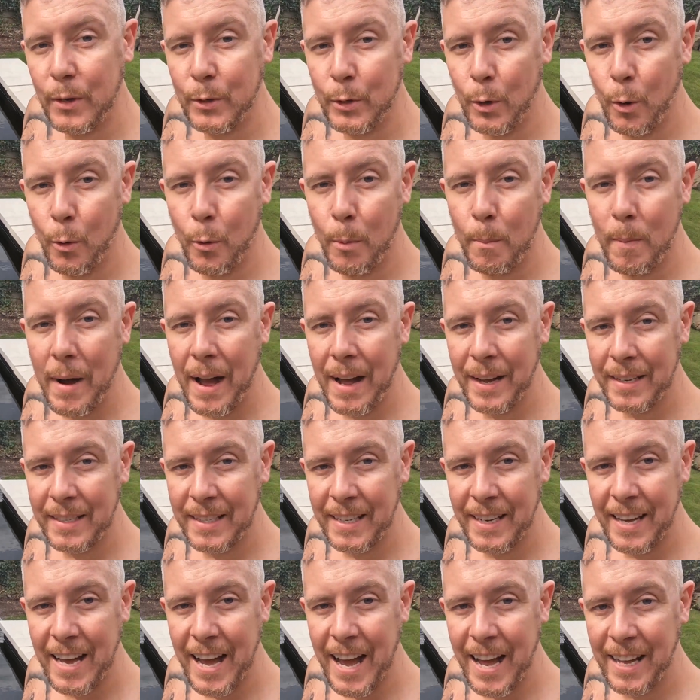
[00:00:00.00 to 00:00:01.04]
so
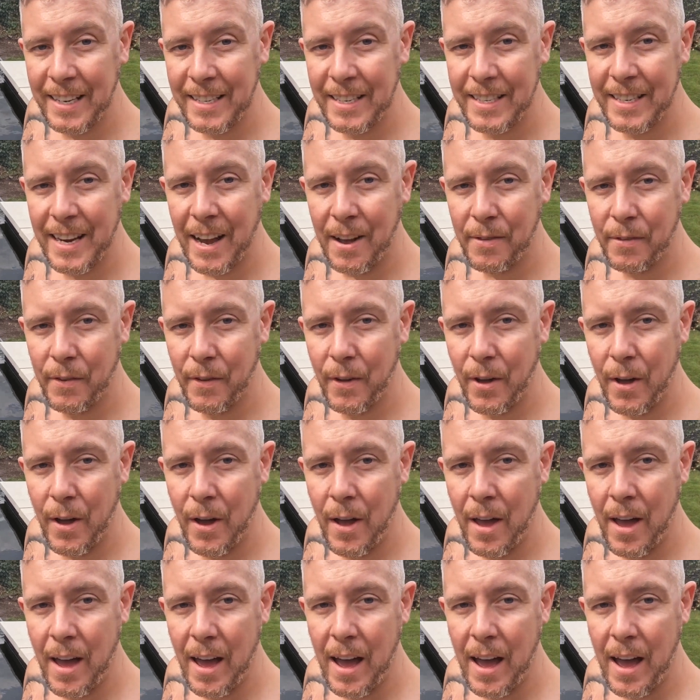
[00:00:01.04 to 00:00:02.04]
Marty and Jaffa